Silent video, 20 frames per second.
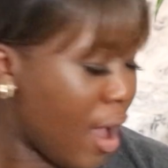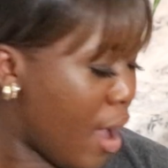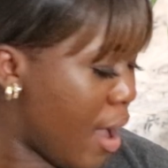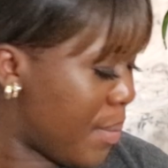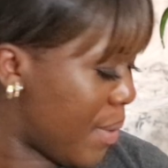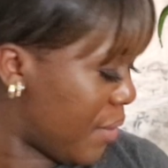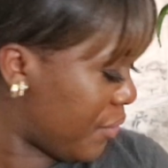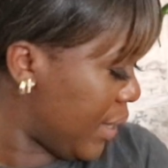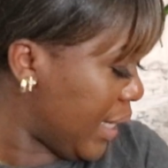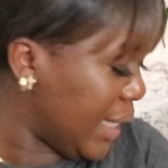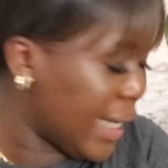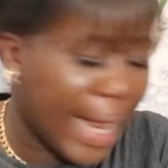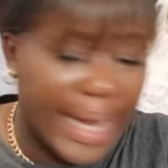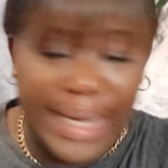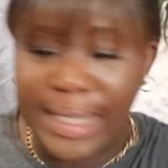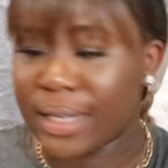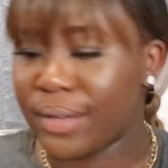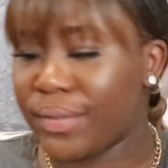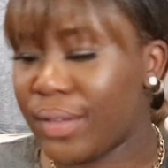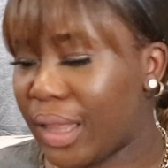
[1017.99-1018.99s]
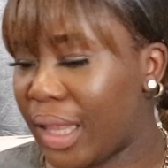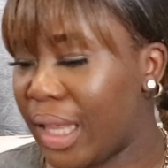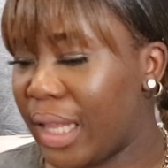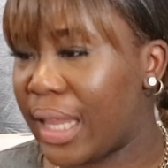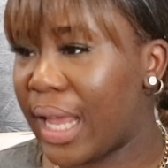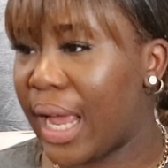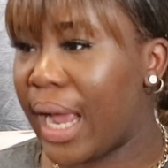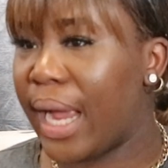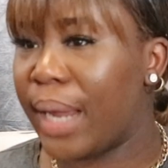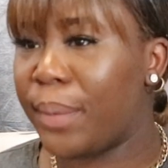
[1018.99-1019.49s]
um i think that is everything
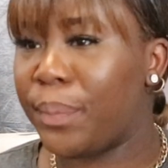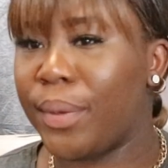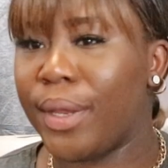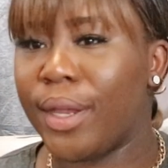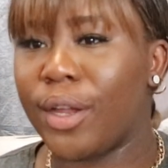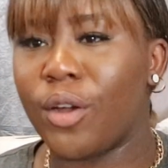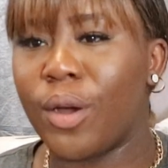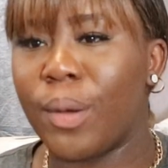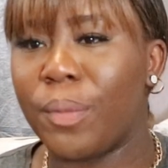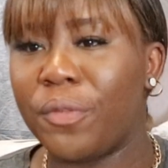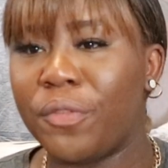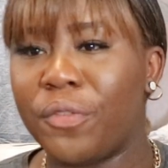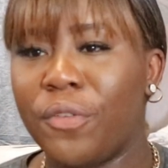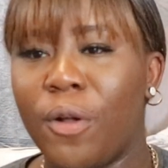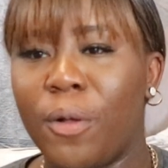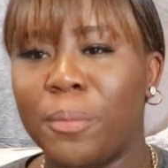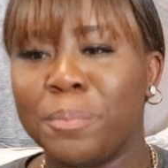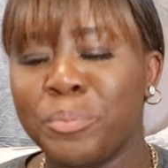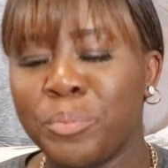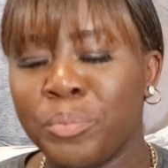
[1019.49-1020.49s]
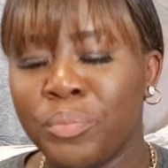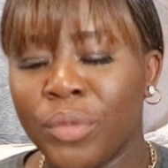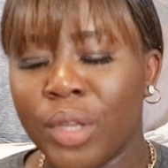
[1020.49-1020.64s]
that i pick up from